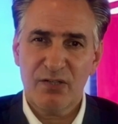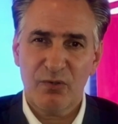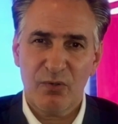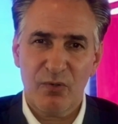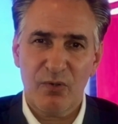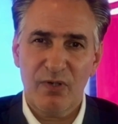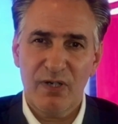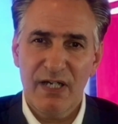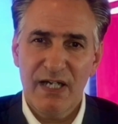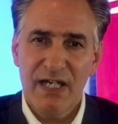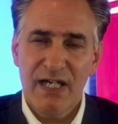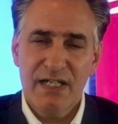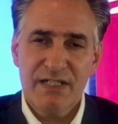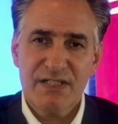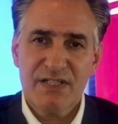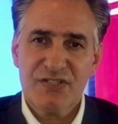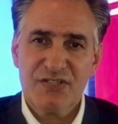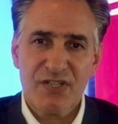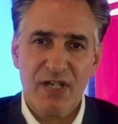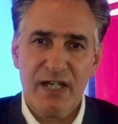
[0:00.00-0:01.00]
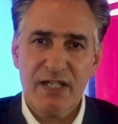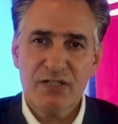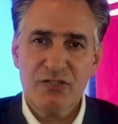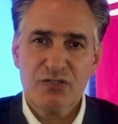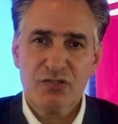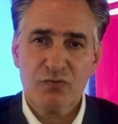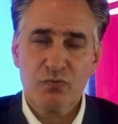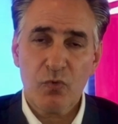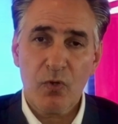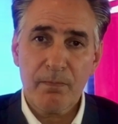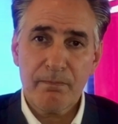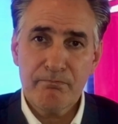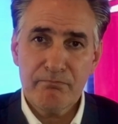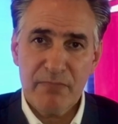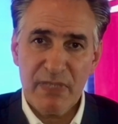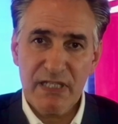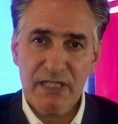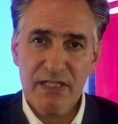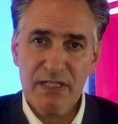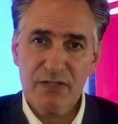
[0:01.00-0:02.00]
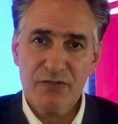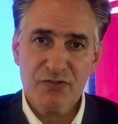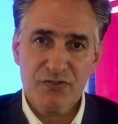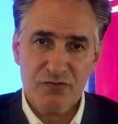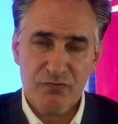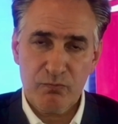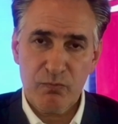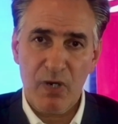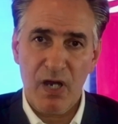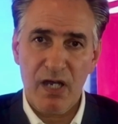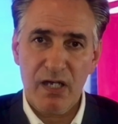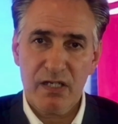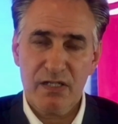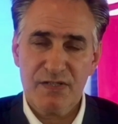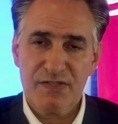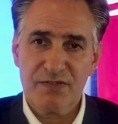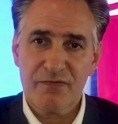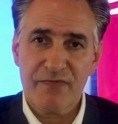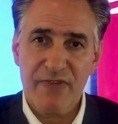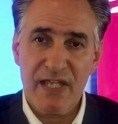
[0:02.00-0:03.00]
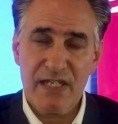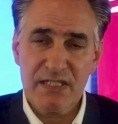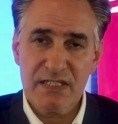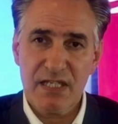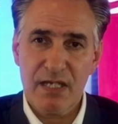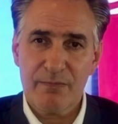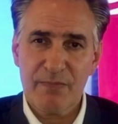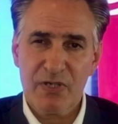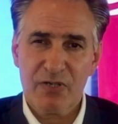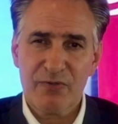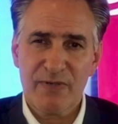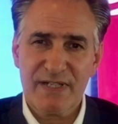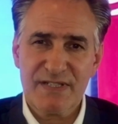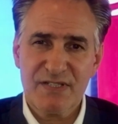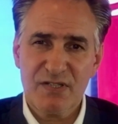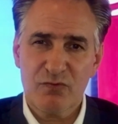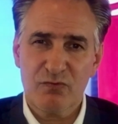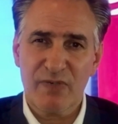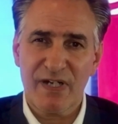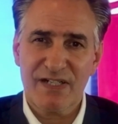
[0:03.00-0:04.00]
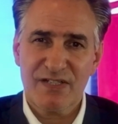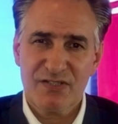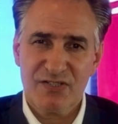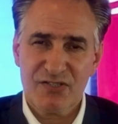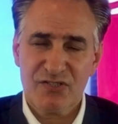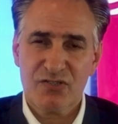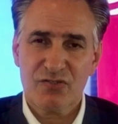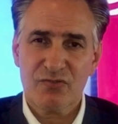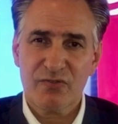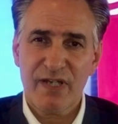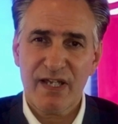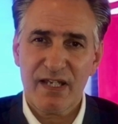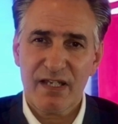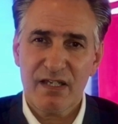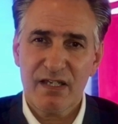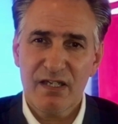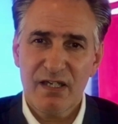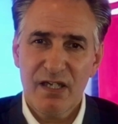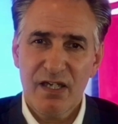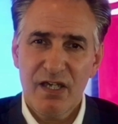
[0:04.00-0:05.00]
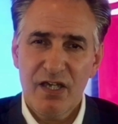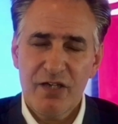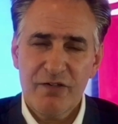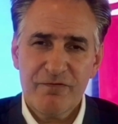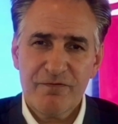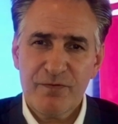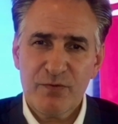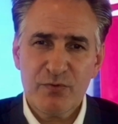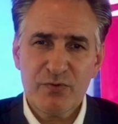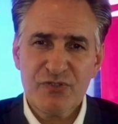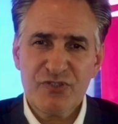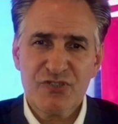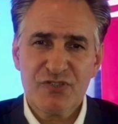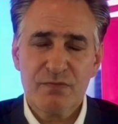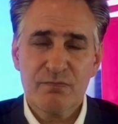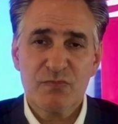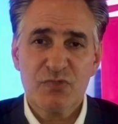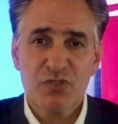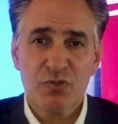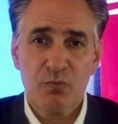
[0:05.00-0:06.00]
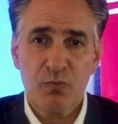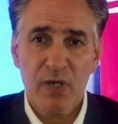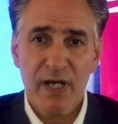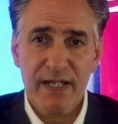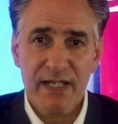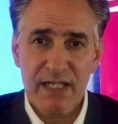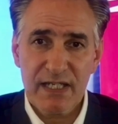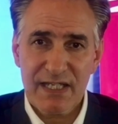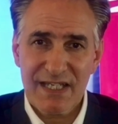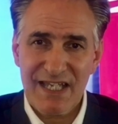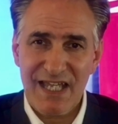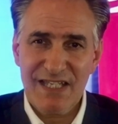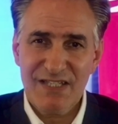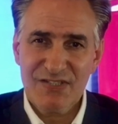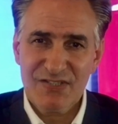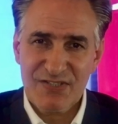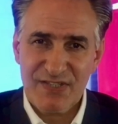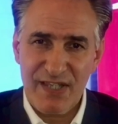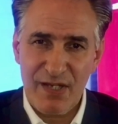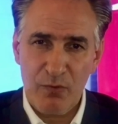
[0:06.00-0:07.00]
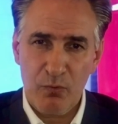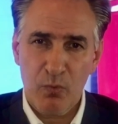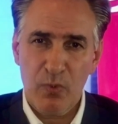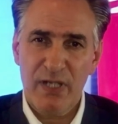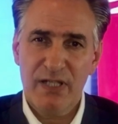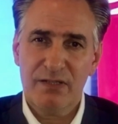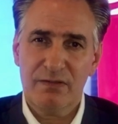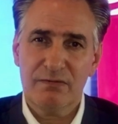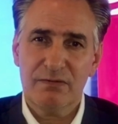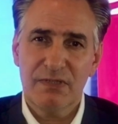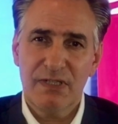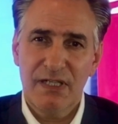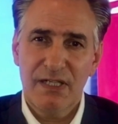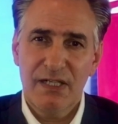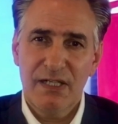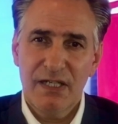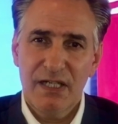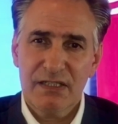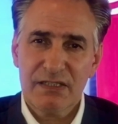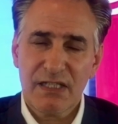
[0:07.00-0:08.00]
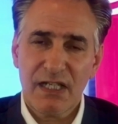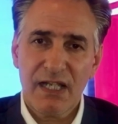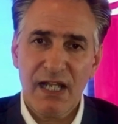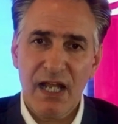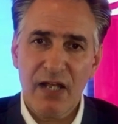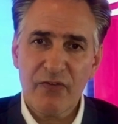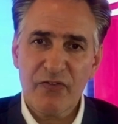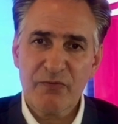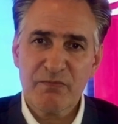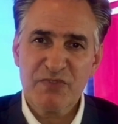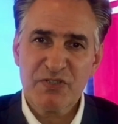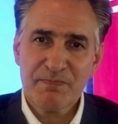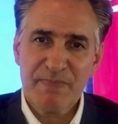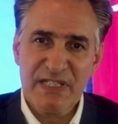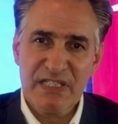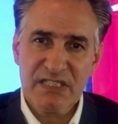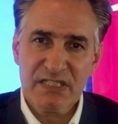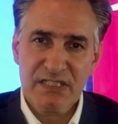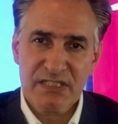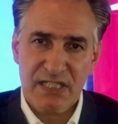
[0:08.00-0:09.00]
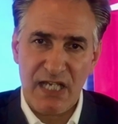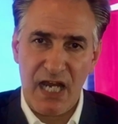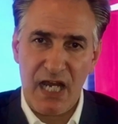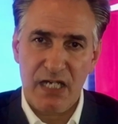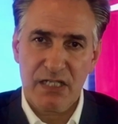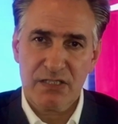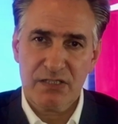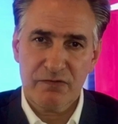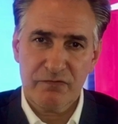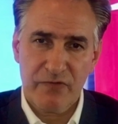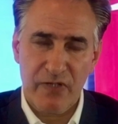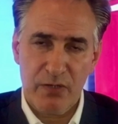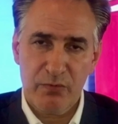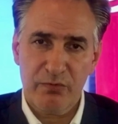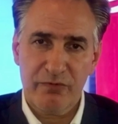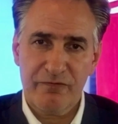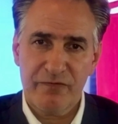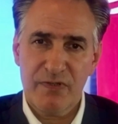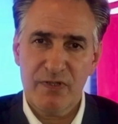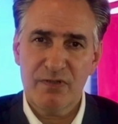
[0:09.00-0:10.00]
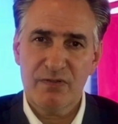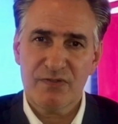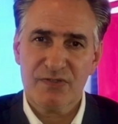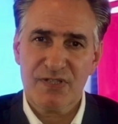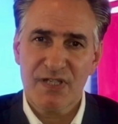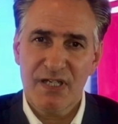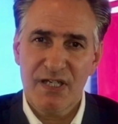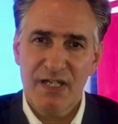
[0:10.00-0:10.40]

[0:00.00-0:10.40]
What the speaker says: law designed to rob millions of workers of their democratic right to strike, force them to work against their will, and allow them to be sacked if they refuse.